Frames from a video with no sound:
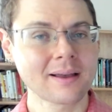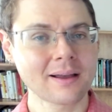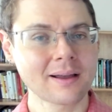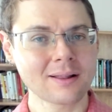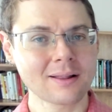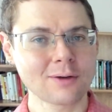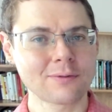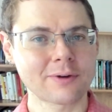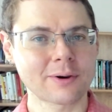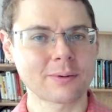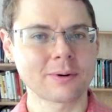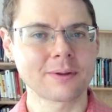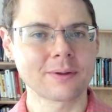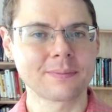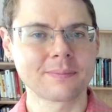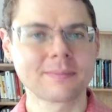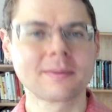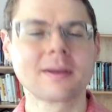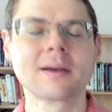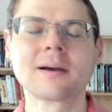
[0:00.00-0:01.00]
Hello,
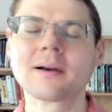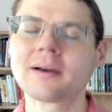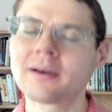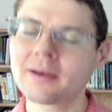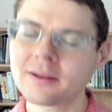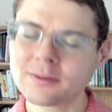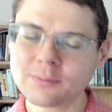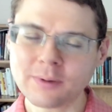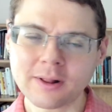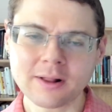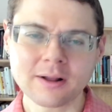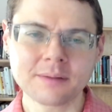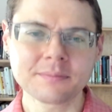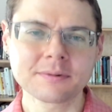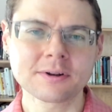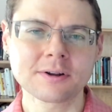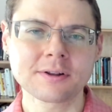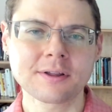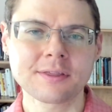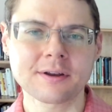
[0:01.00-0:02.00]
everyone, and
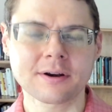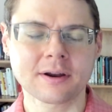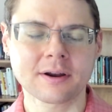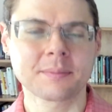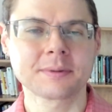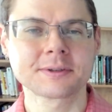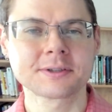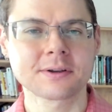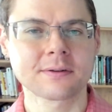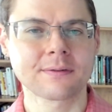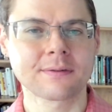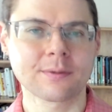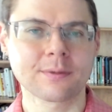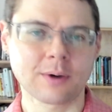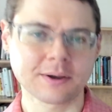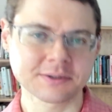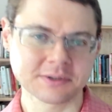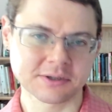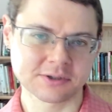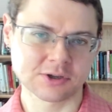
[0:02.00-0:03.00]
welcome to another episode of the
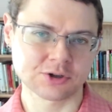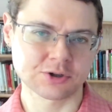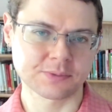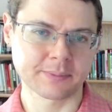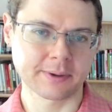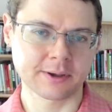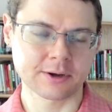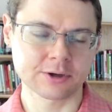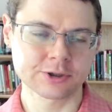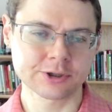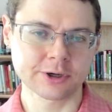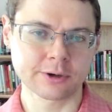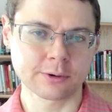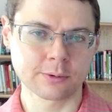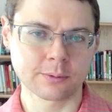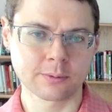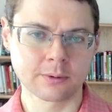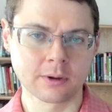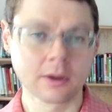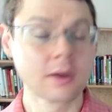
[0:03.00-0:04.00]
Wise Decision Maker
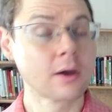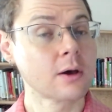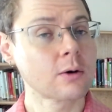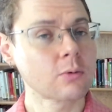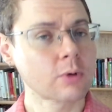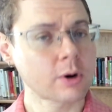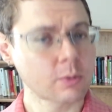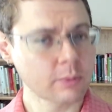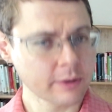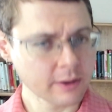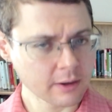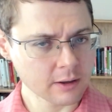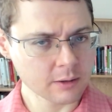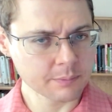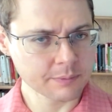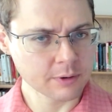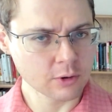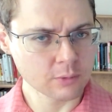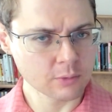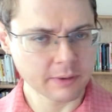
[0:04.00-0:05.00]
Show, where we
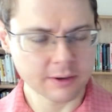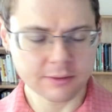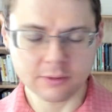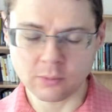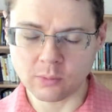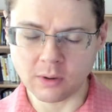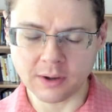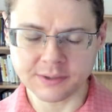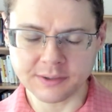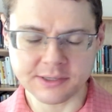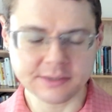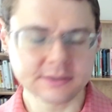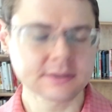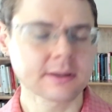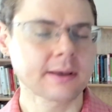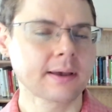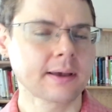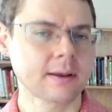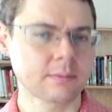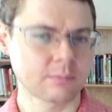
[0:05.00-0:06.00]
help you make the
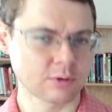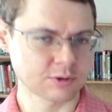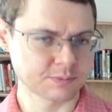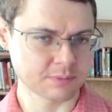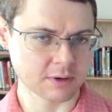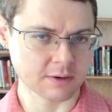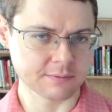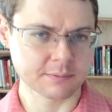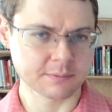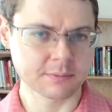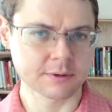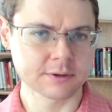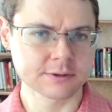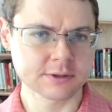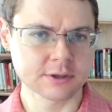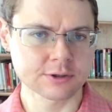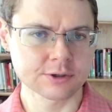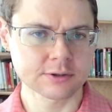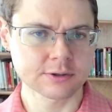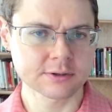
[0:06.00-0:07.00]
wisest and most profitable
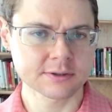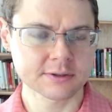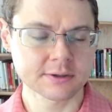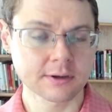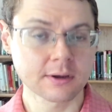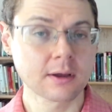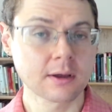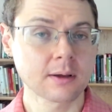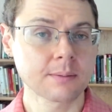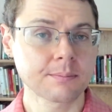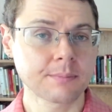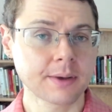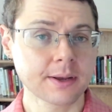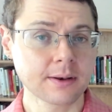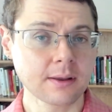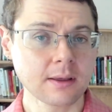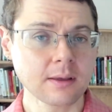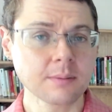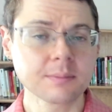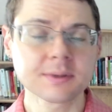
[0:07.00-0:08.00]
decisions. My
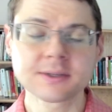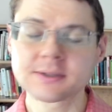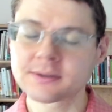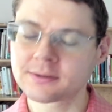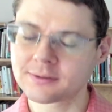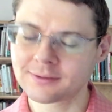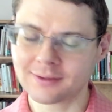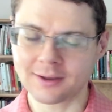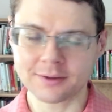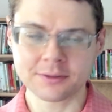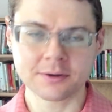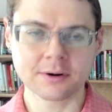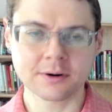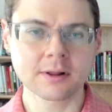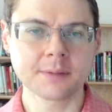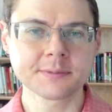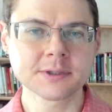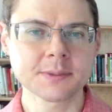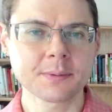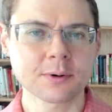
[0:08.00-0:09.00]
name is Dr.
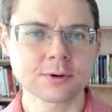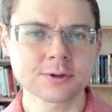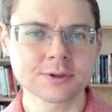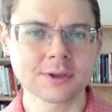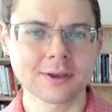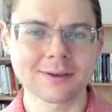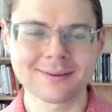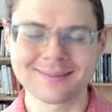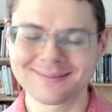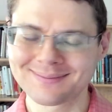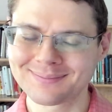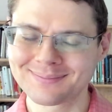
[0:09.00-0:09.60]
Gleb Tsipursky.